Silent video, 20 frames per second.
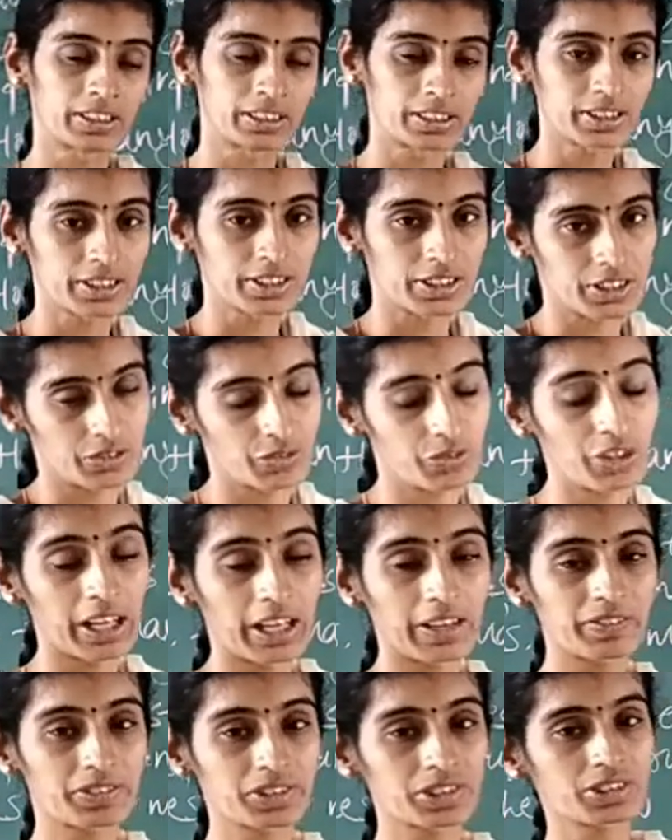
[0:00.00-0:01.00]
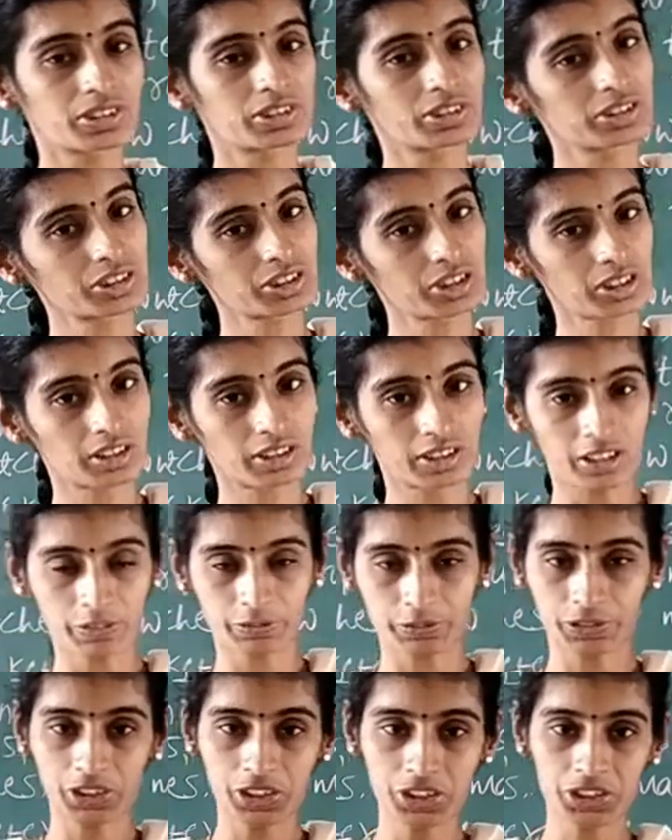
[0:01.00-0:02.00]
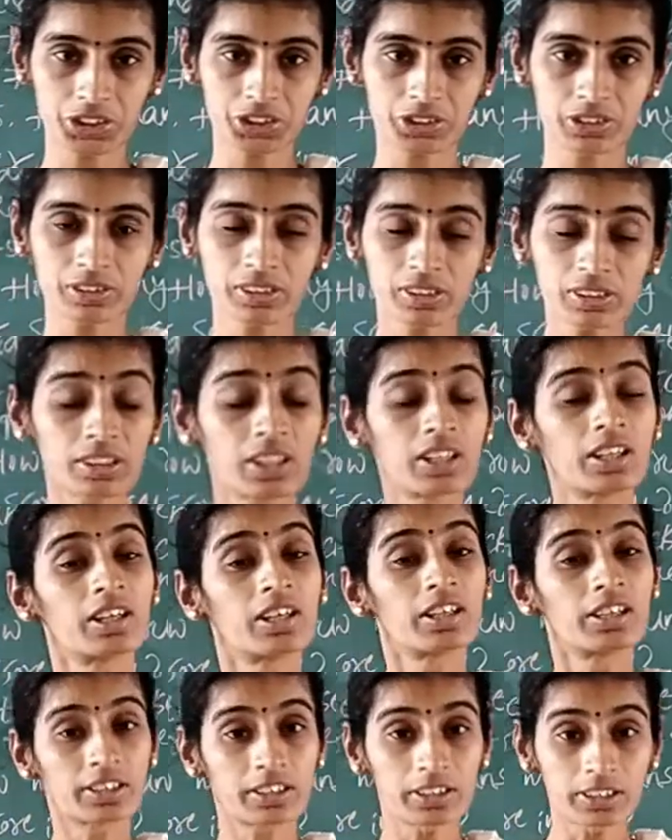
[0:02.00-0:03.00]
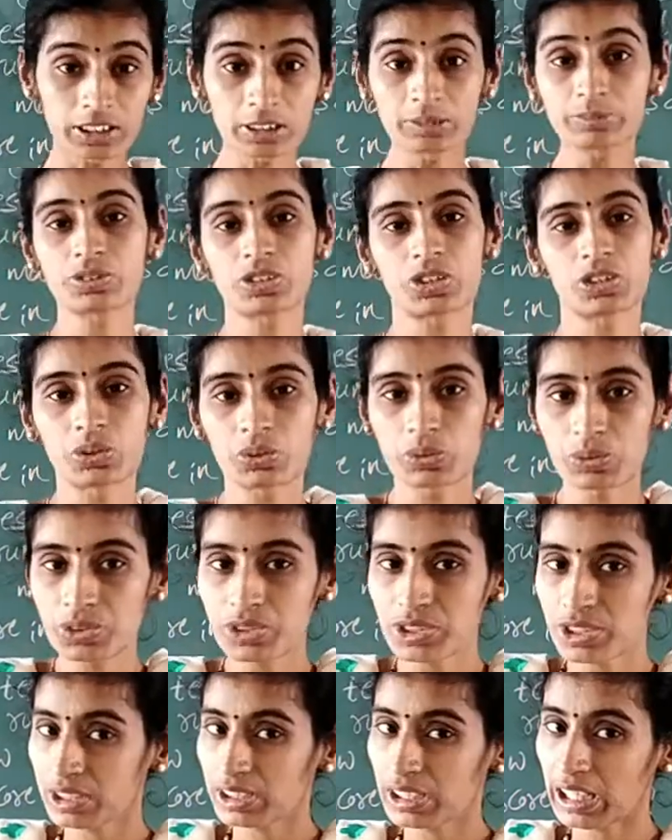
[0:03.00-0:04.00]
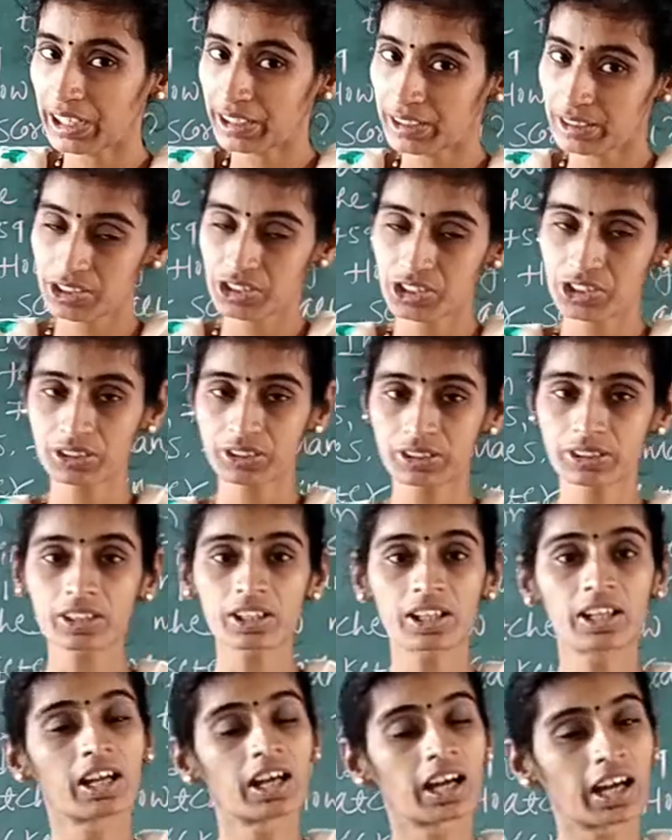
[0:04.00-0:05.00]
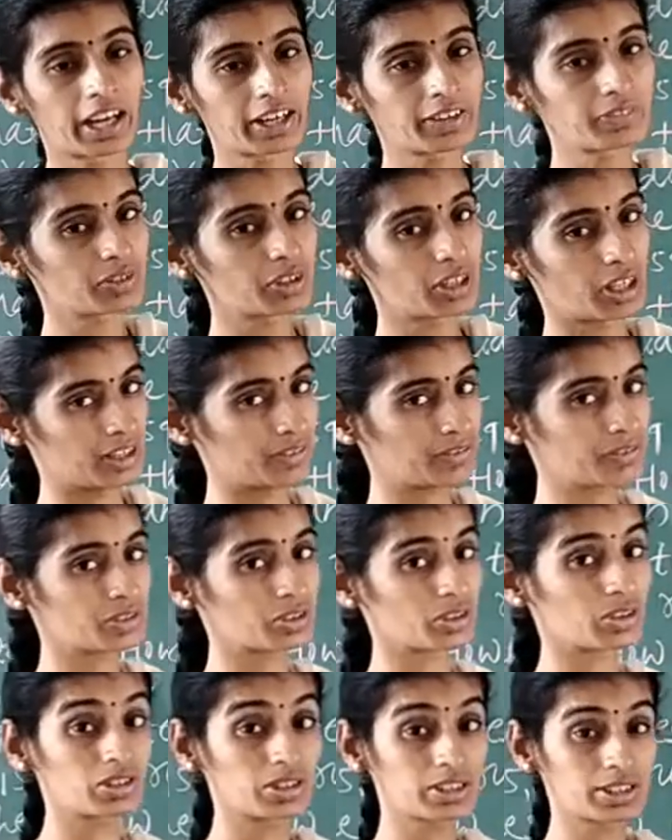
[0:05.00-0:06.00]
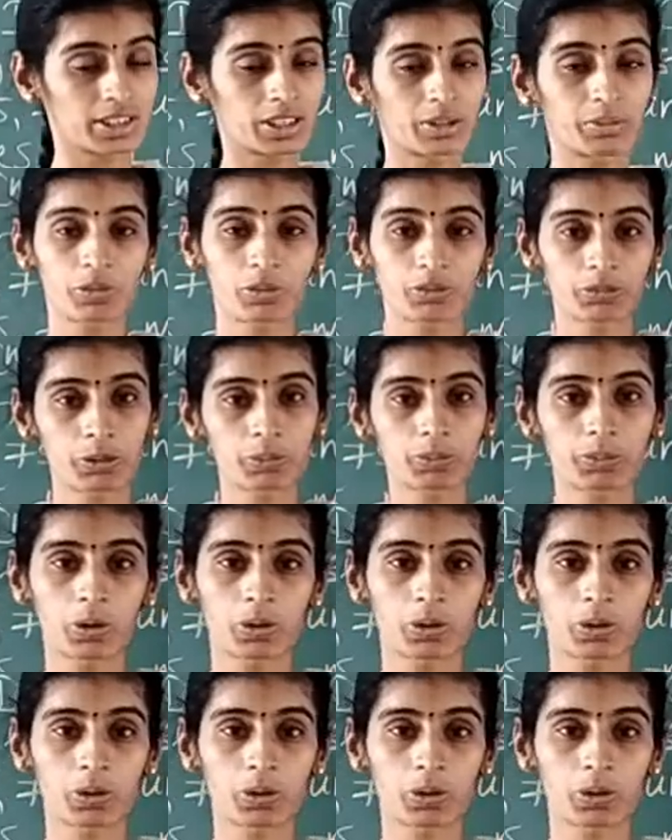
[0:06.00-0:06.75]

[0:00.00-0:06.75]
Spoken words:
Yes, we have discussed the definition, terms used in addition, and we have solved some of the